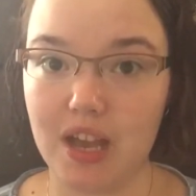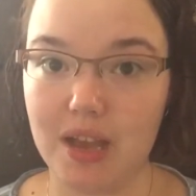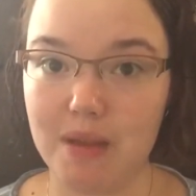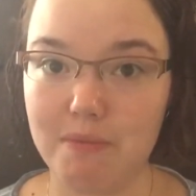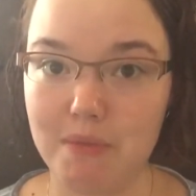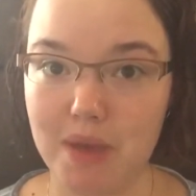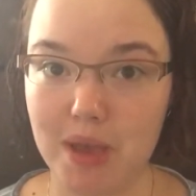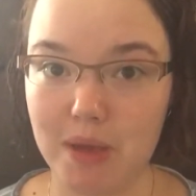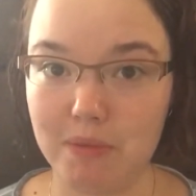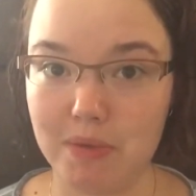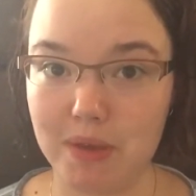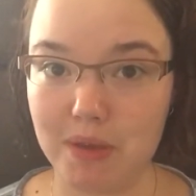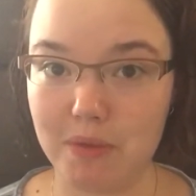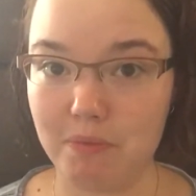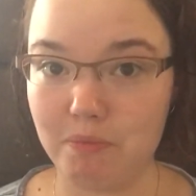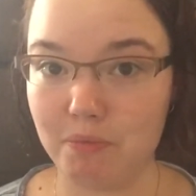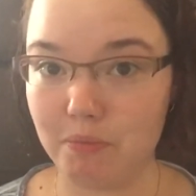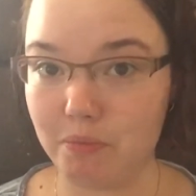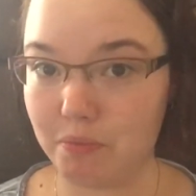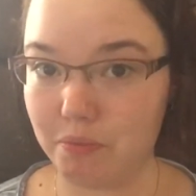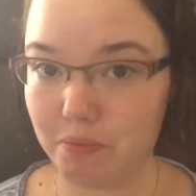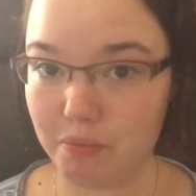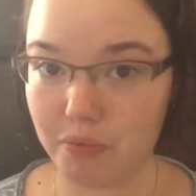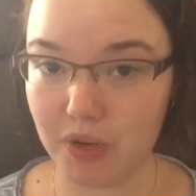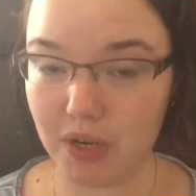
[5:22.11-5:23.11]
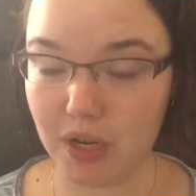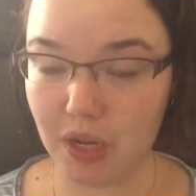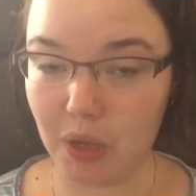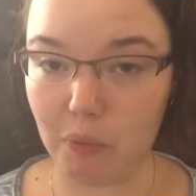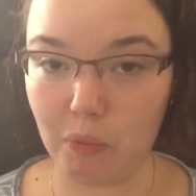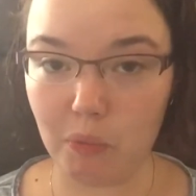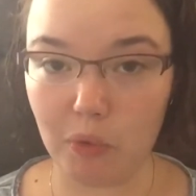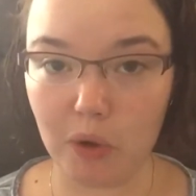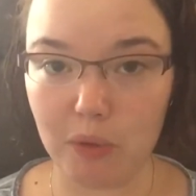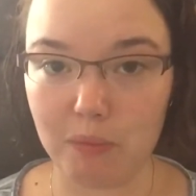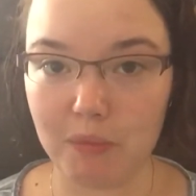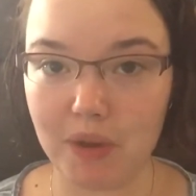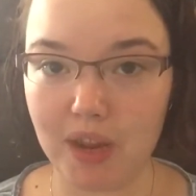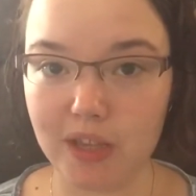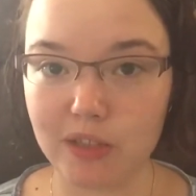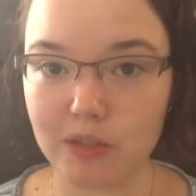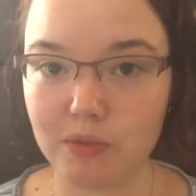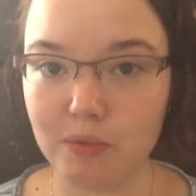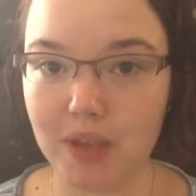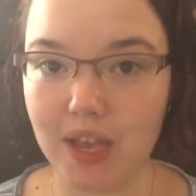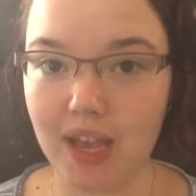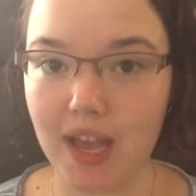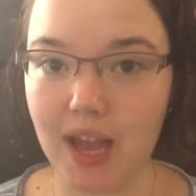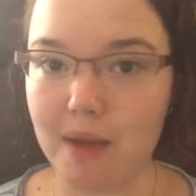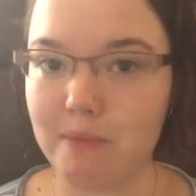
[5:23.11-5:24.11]
It may be pretty warm next
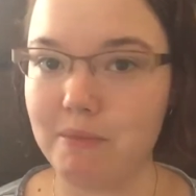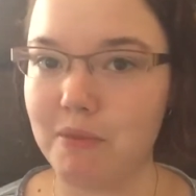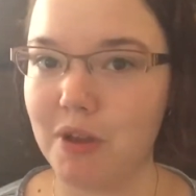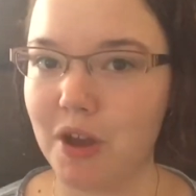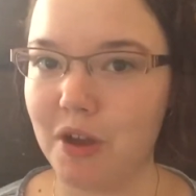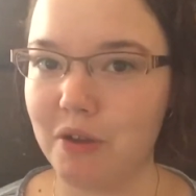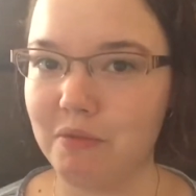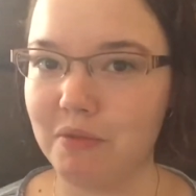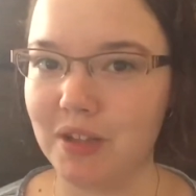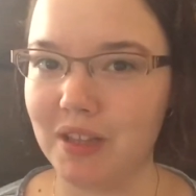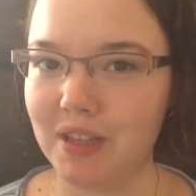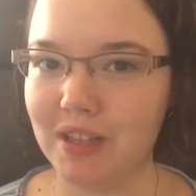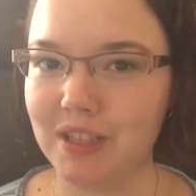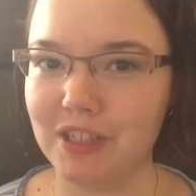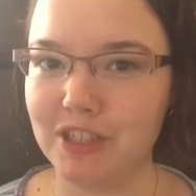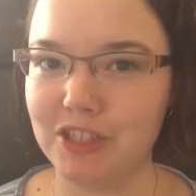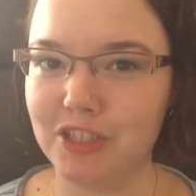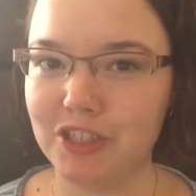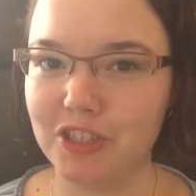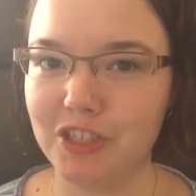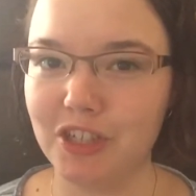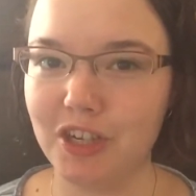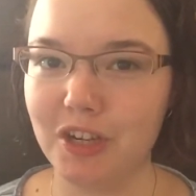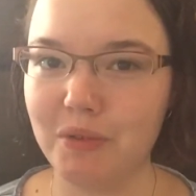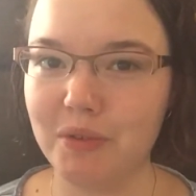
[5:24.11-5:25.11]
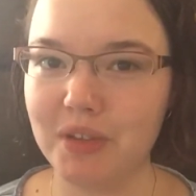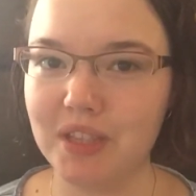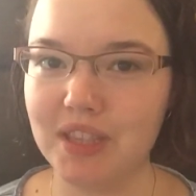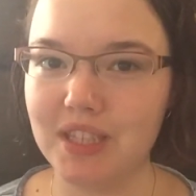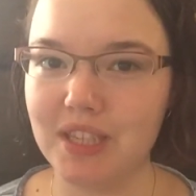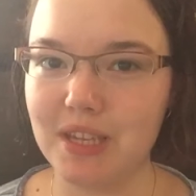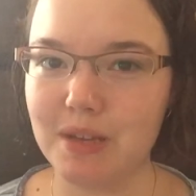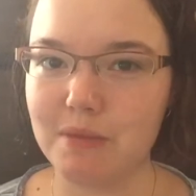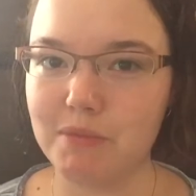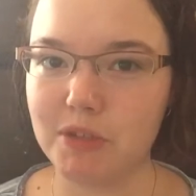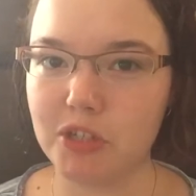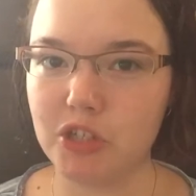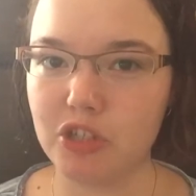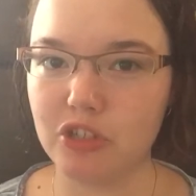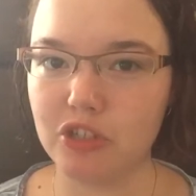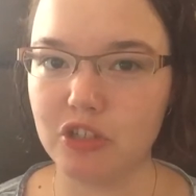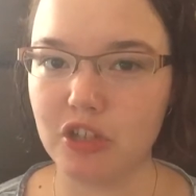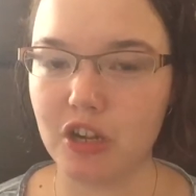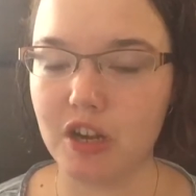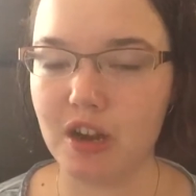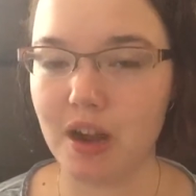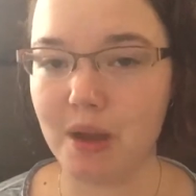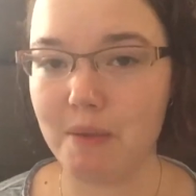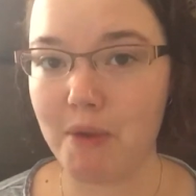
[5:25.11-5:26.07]
week. I'm not really sure what the temperatures are.